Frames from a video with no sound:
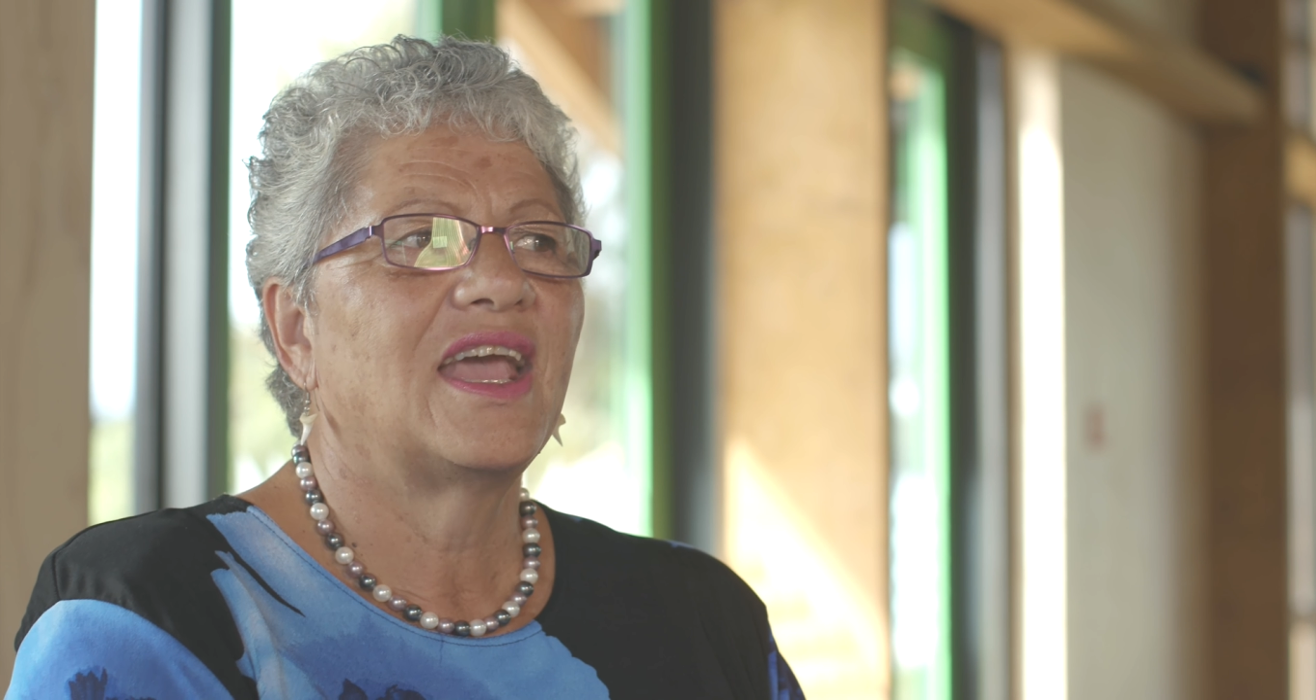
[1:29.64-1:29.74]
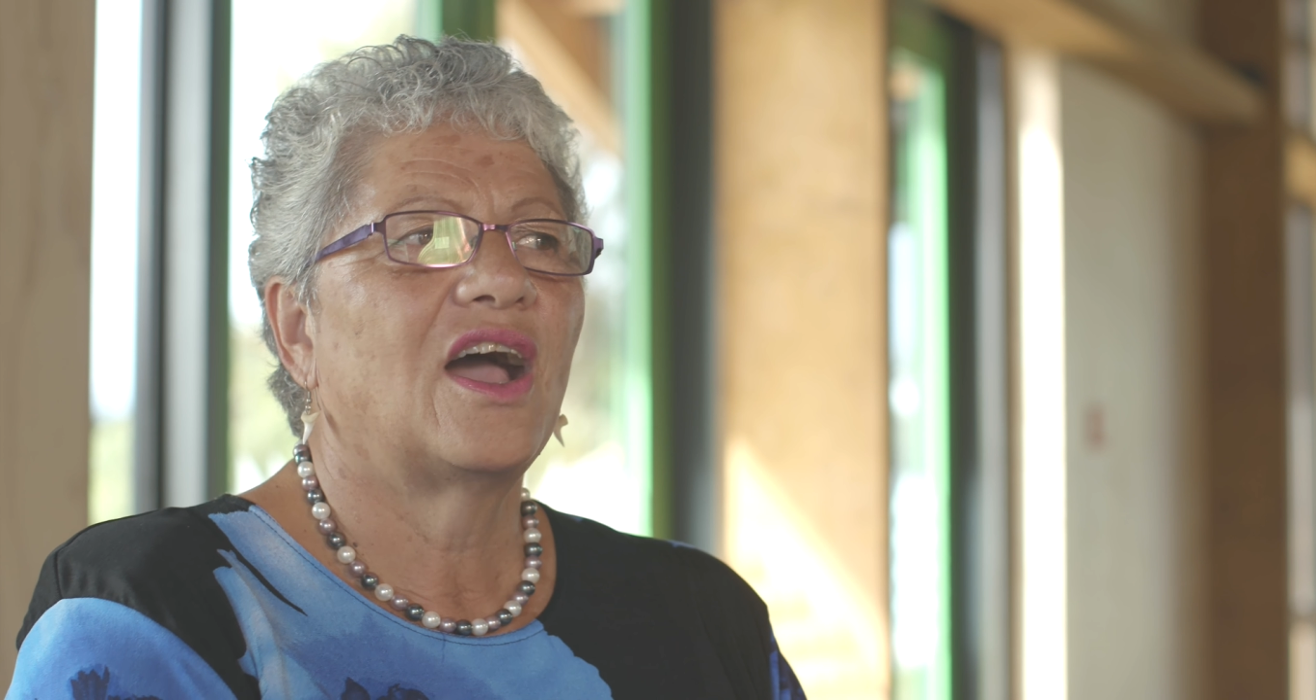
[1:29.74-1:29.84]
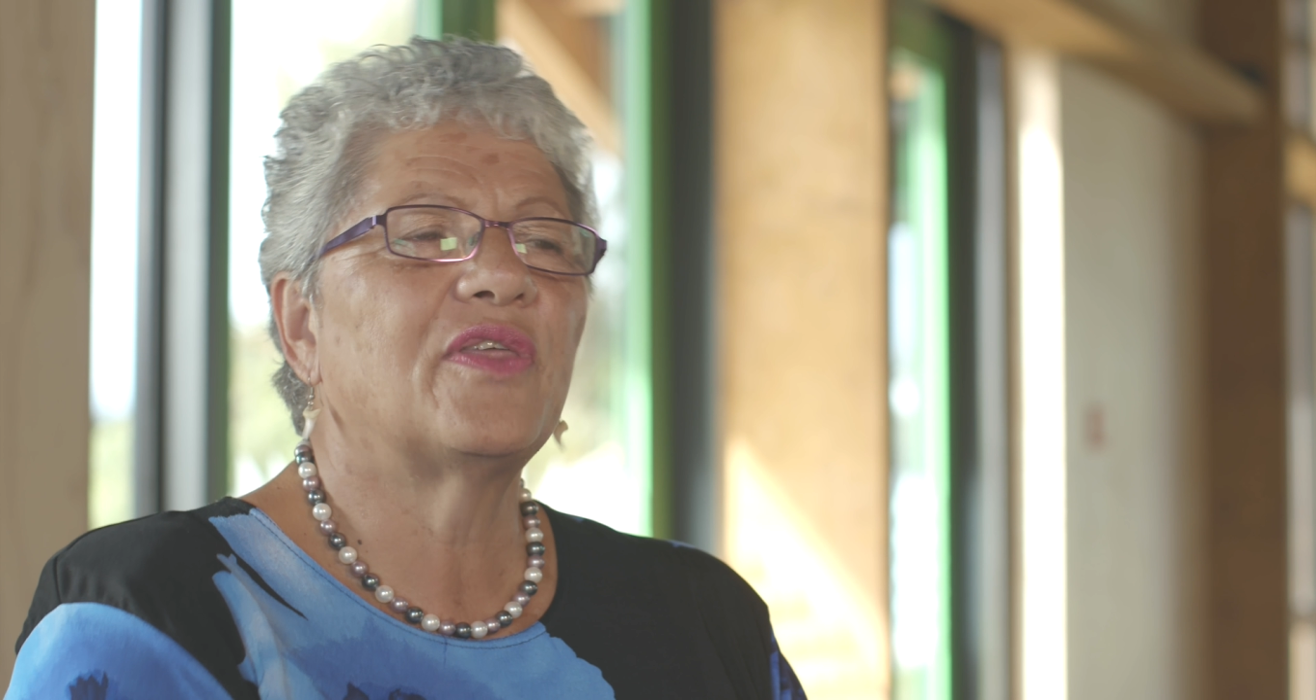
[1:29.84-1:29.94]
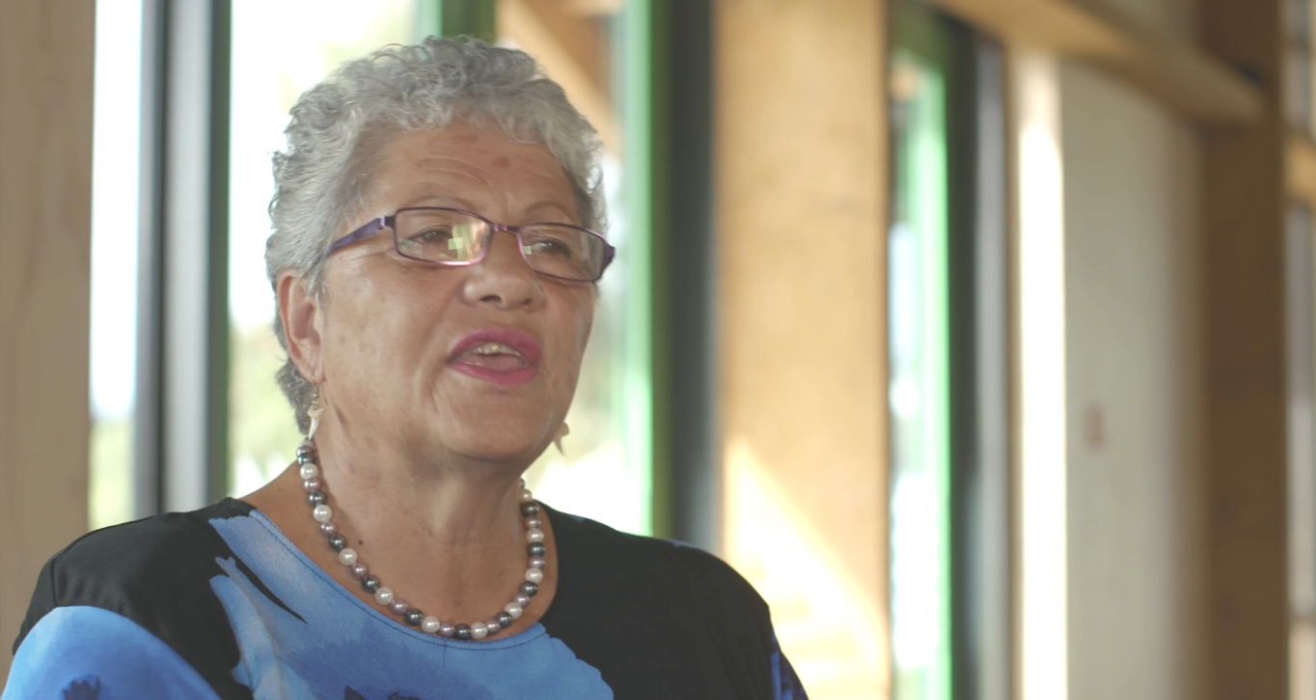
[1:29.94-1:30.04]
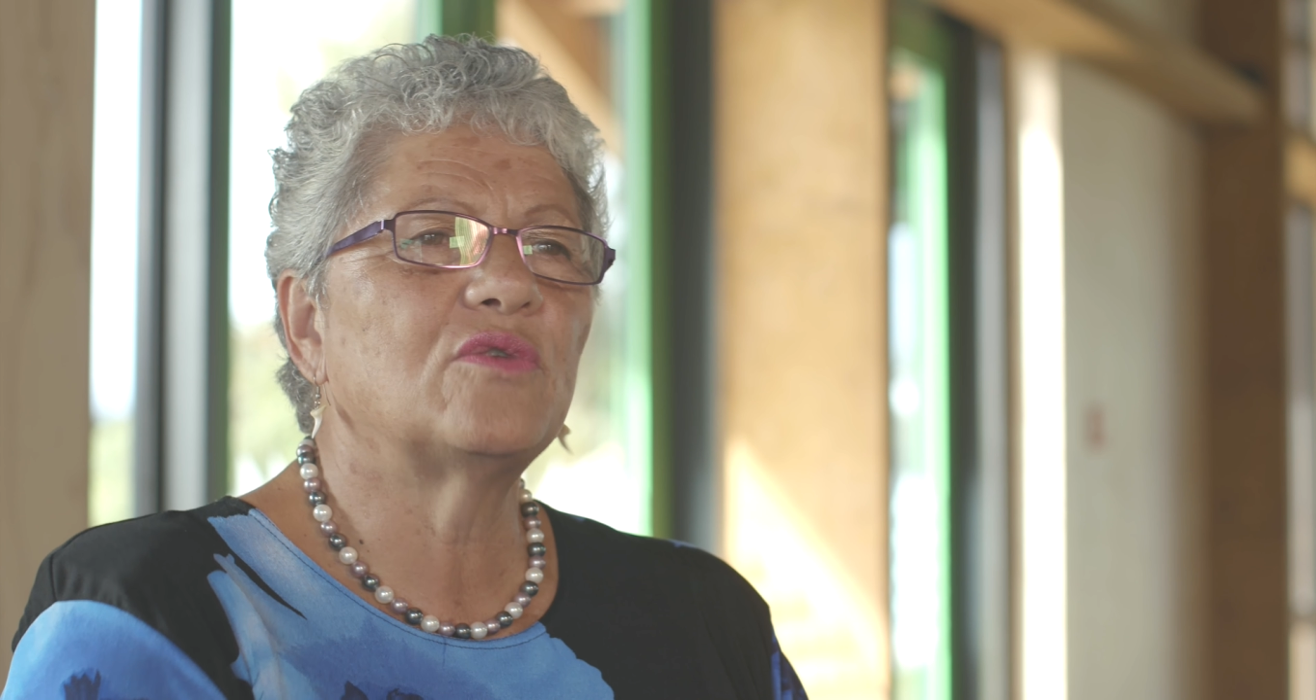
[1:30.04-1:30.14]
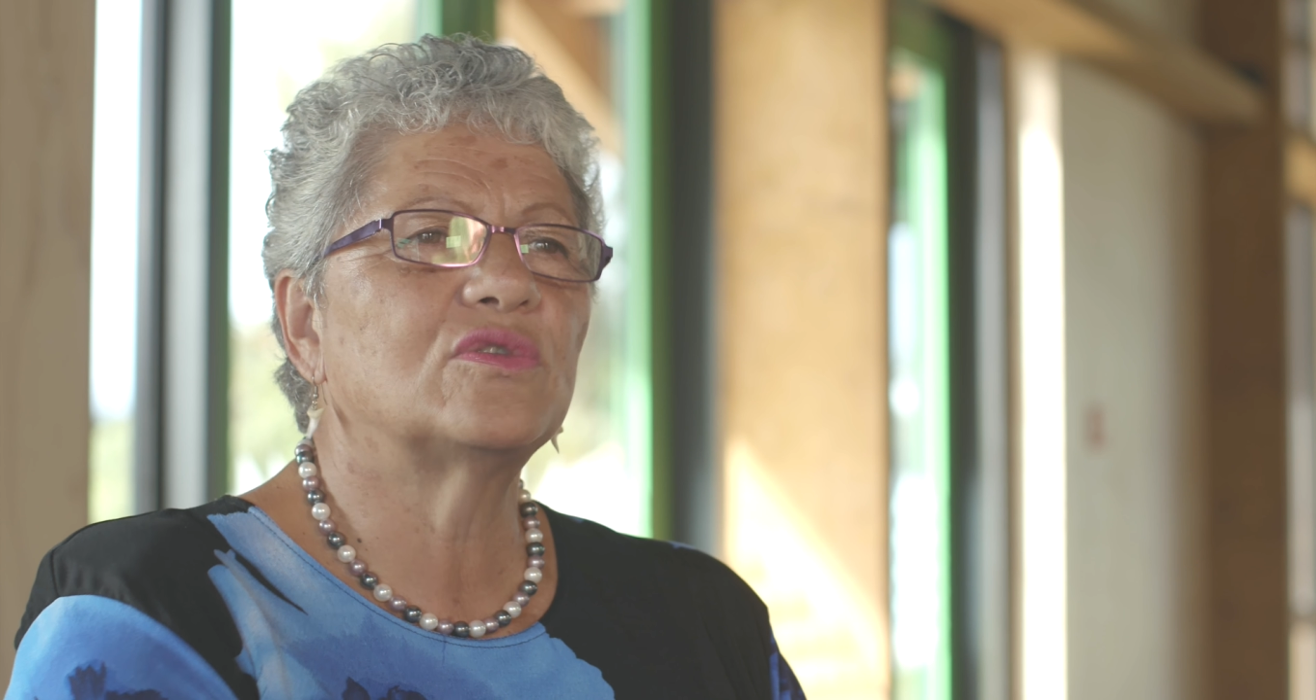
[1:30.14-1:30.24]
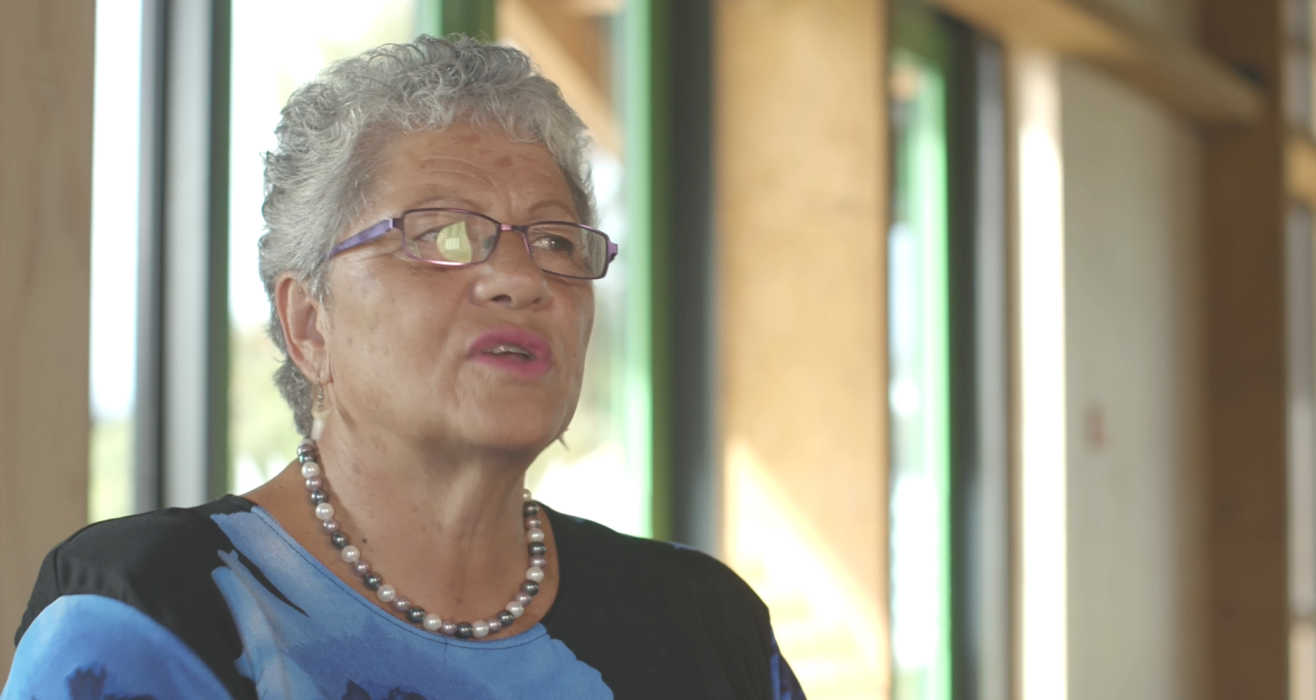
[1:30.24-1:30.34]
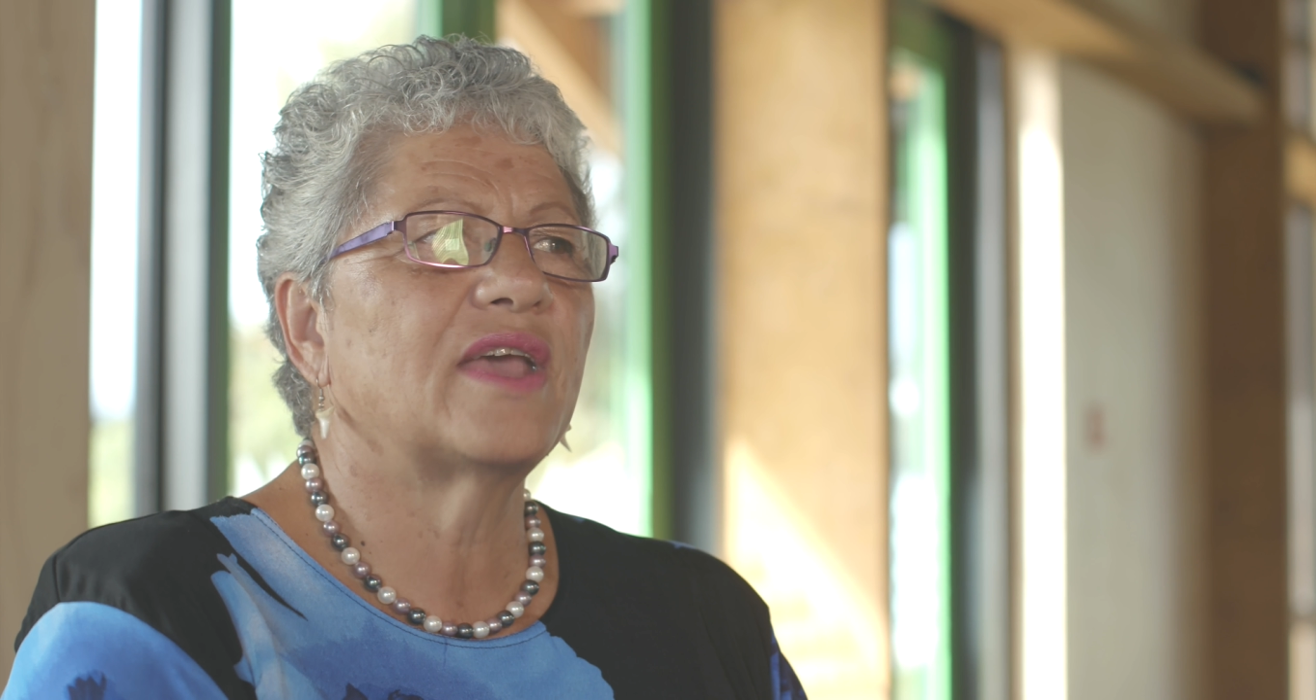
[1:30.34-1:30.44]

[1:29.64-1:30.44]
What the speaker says: I think you also